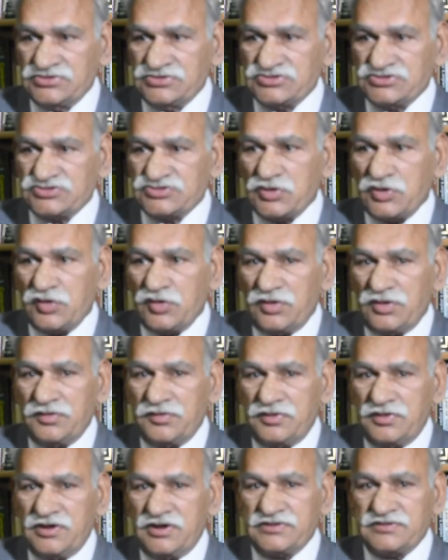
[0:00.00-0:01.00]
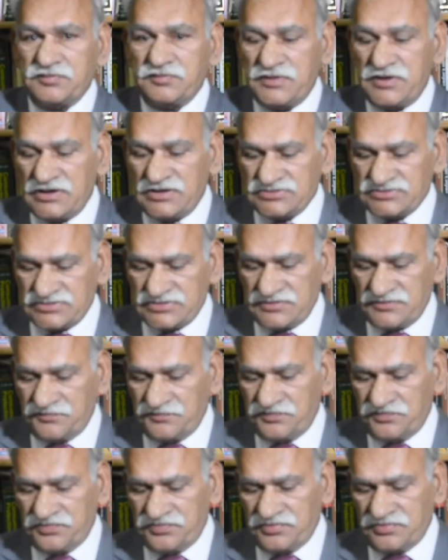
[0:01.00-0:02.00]
So it means
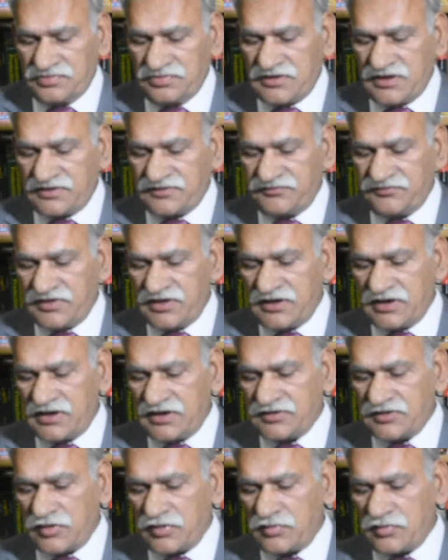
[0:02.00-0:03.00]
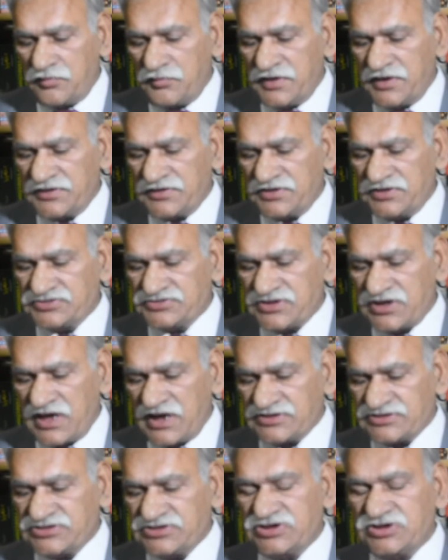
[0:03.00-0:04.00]
that where a document is
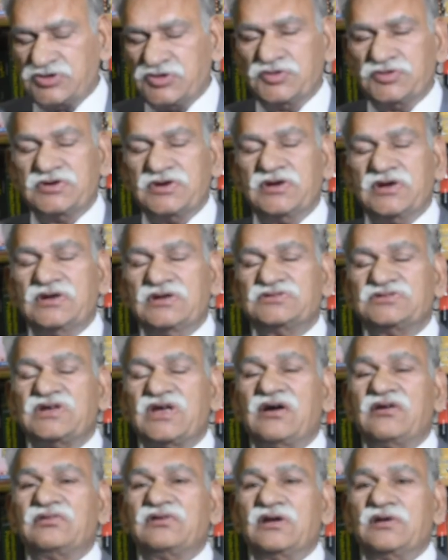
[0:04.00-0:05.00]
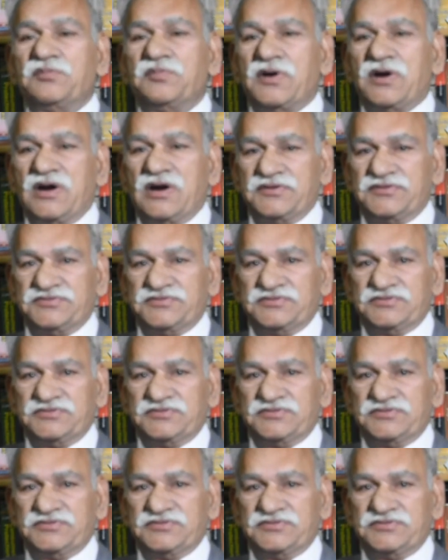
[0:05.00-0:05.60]
executed in several parts,